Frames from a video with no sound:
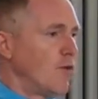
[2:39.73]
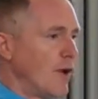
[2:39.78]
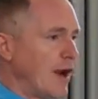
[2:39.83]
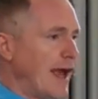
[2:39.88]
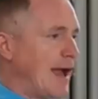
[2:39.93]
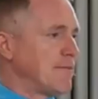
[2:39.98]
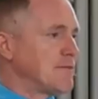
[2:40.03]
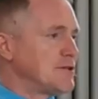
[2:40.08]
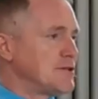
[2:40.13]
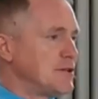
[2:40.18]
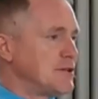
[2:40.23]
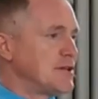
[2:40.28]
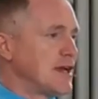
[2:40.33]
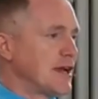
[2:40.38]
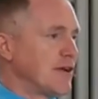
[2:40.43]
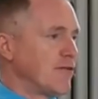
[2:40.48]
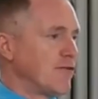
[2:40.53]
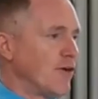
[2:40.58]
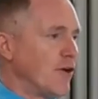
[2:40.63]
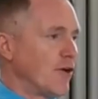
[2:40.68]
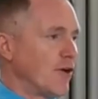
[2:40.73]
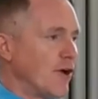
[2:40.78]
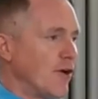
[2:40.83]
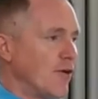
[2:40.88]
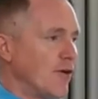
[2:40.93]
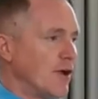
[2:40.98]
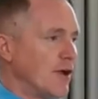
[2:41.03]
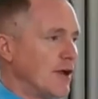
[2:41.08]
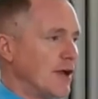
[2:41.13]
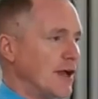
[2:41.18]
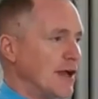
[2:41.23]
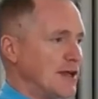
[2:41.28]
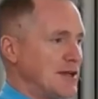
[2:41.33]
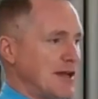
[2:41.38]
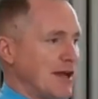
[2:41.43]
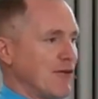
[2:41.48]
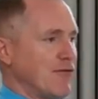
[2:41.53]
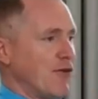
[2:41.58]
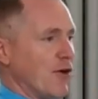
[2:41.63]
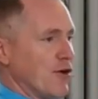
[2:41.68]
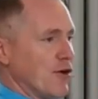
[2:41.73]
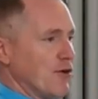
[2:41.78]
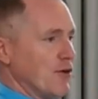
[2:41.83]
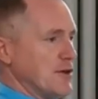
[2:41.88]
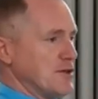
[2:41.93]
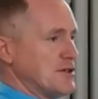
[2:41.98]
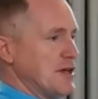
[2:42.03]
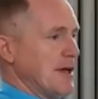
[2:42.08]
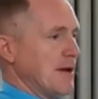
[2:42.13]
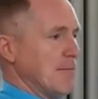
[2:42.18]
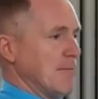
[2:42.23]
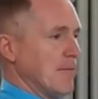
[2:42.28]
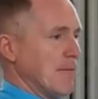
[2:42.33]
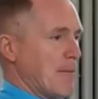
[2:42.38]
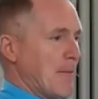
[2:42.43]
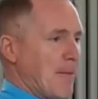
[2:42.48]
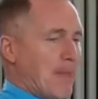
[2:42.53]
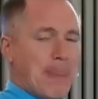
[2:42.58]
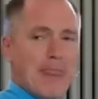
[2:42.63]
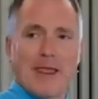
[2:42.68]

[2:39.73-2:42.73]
What happens? You take a photo. You take a photo of Tim.